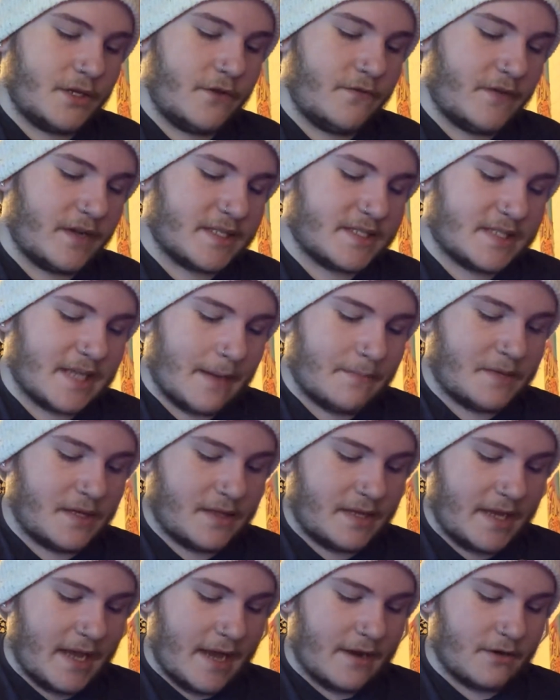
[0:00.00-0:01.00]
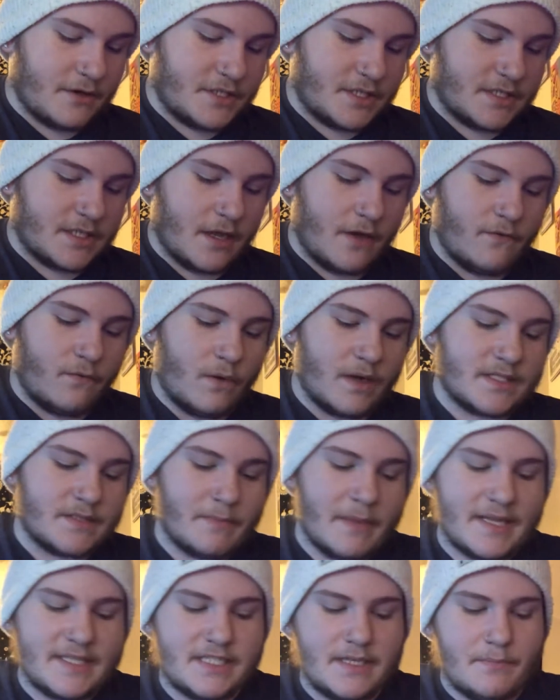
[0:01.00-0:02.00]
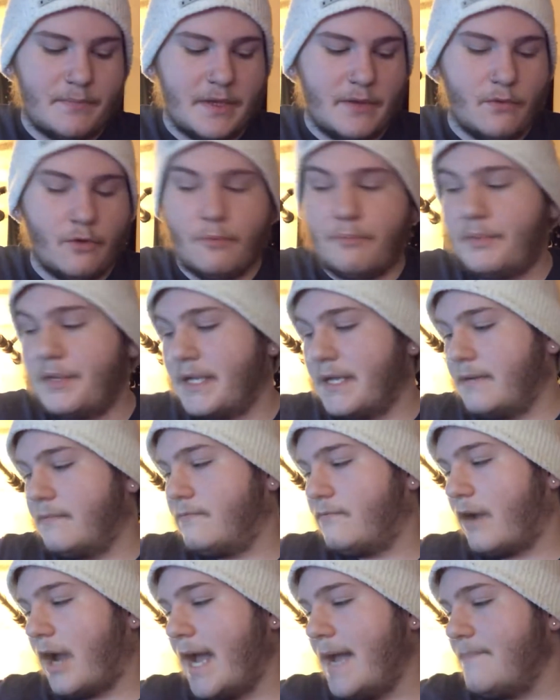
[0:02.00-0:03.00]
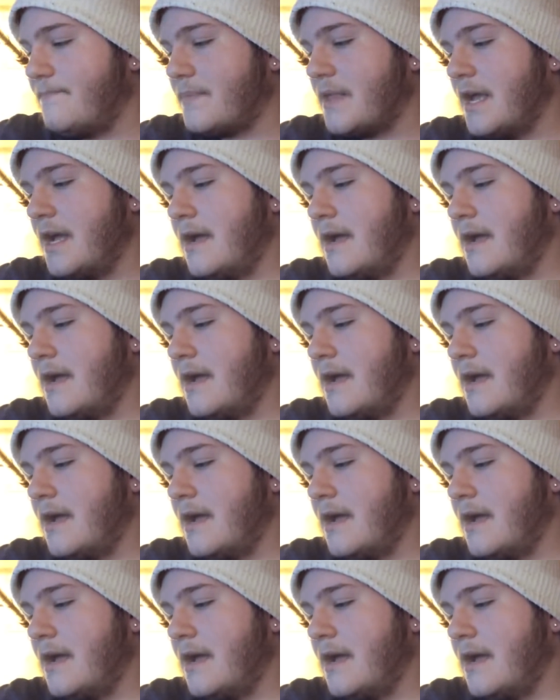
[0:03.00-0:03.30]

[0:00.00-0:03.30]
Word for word: you've accepted the energies of what's meant to be will be, right?